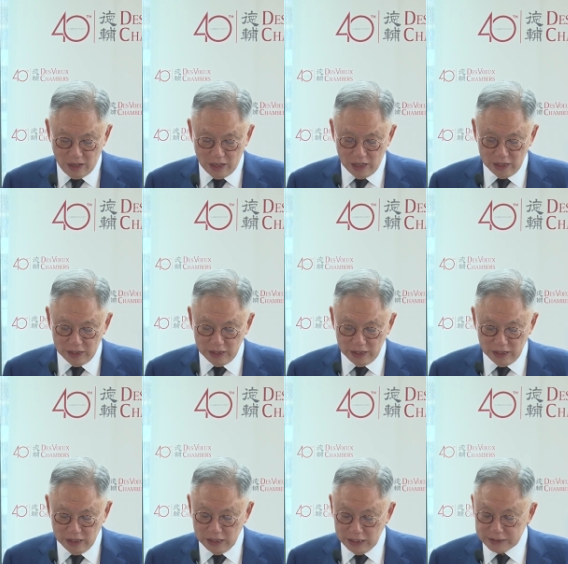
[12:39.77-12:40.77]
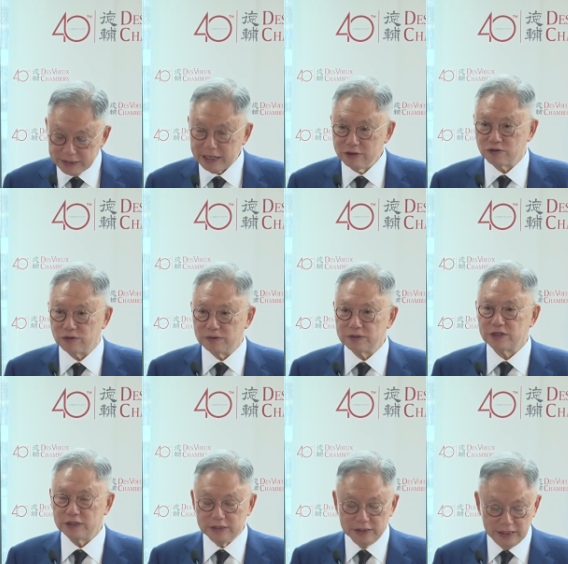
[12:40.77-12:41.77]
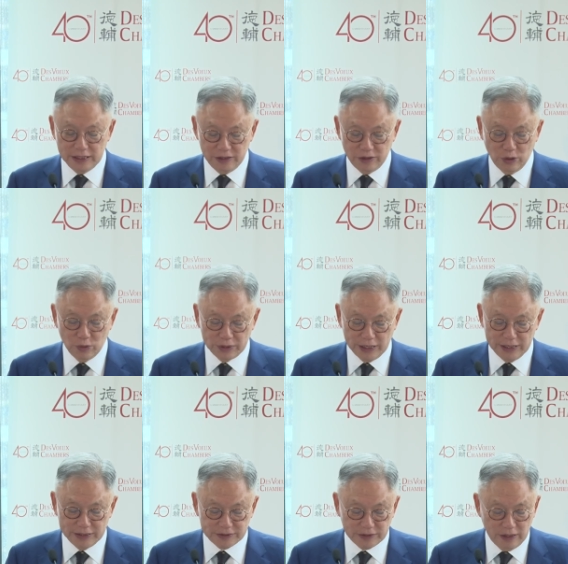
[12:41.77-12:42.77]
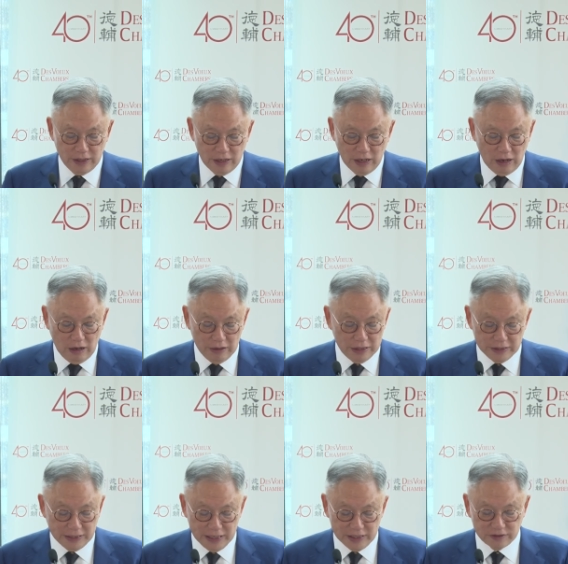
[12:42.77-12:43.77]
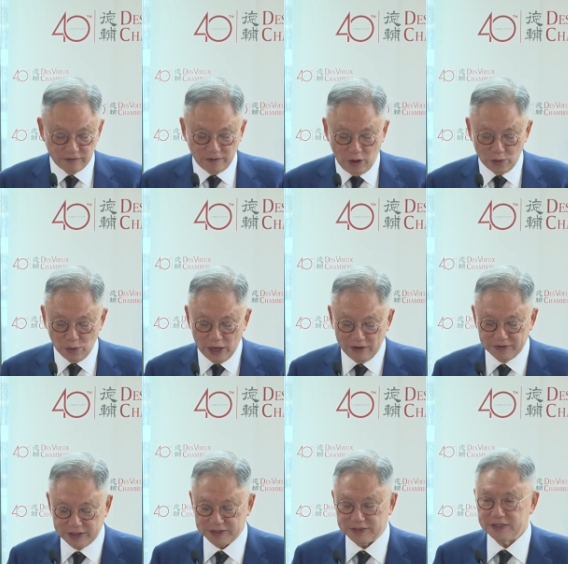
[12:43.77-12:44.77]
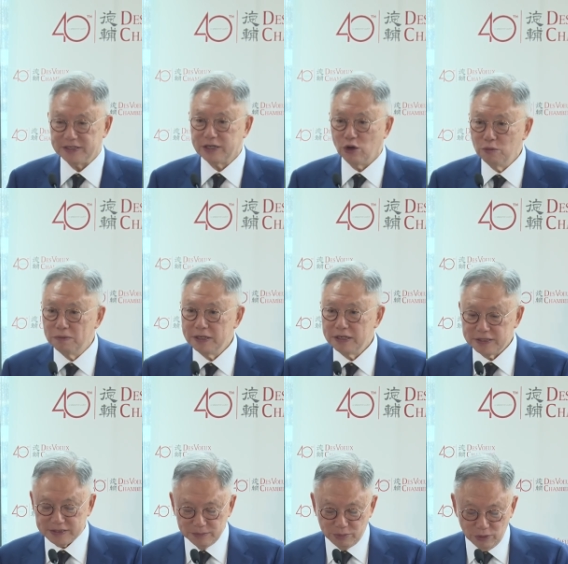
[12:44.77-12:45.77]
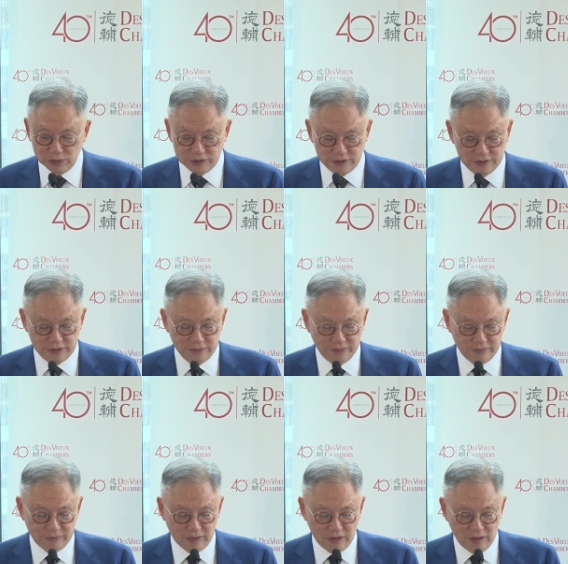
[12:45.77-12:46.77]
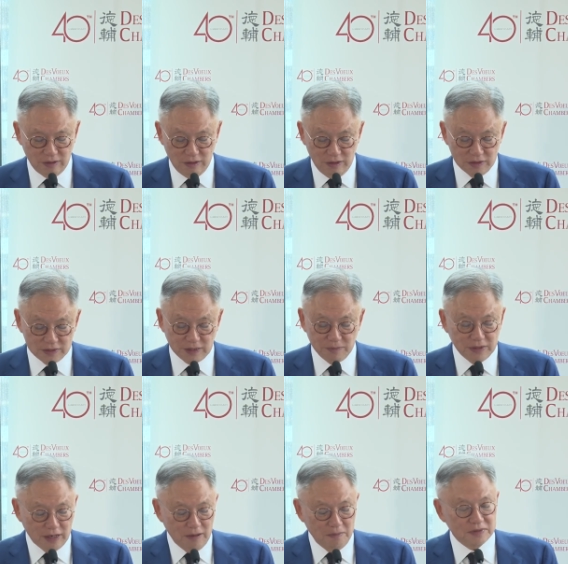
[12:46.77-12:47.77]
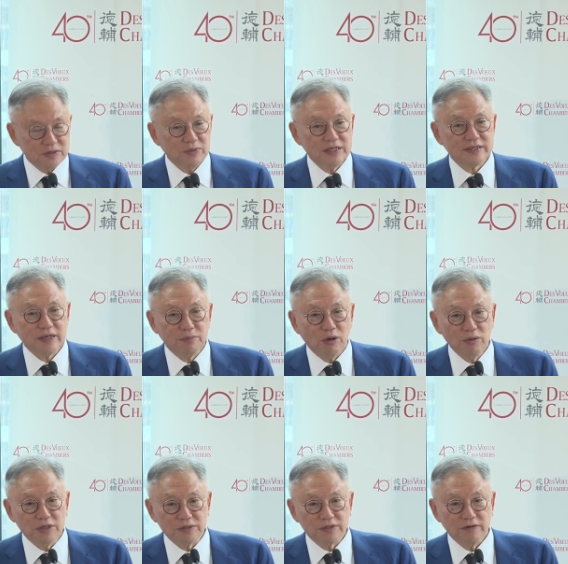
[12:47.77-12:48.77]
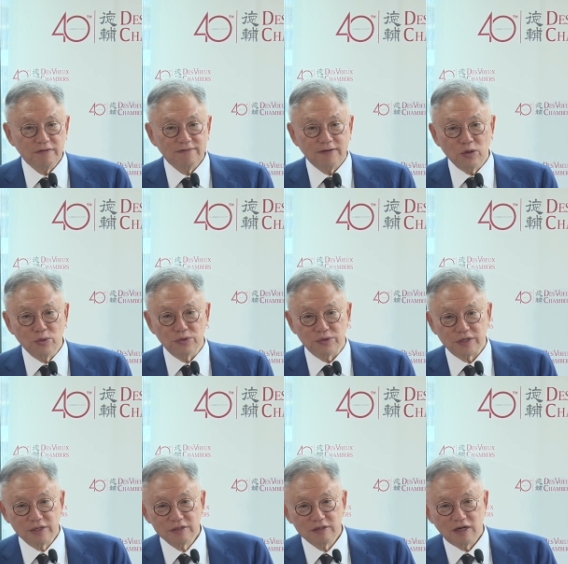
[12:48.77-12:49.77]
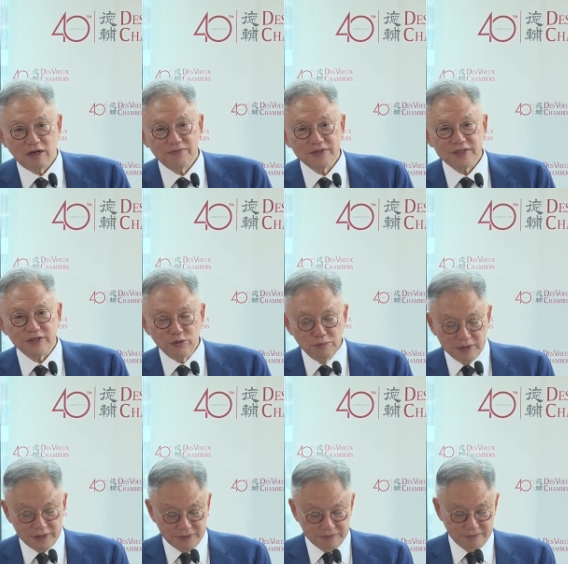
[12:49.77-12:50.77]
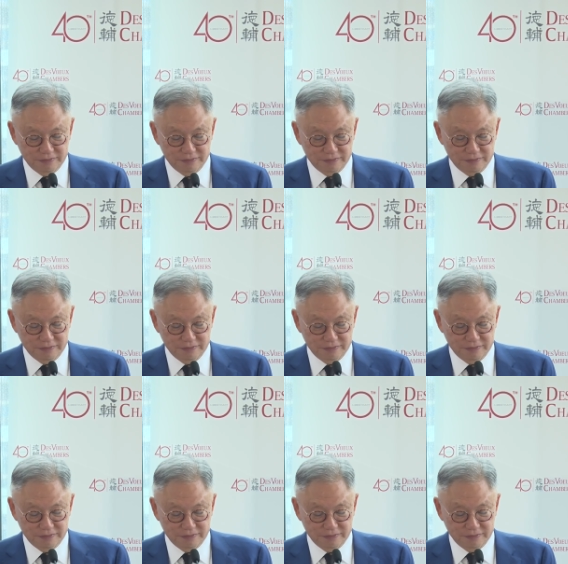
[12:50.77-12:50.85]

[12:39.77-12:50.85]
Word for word: In, the, in litigation, certainly in the old days, in the days of oral advocacy, the opening is important. Sometimes one's opponents fold after the opening.